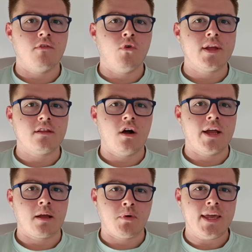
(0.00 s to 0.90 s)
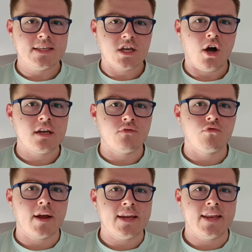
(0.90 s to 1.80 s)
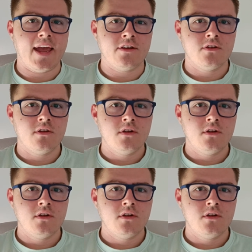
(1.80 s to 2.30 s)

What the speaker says: avoid dying, but he's kind of already dead.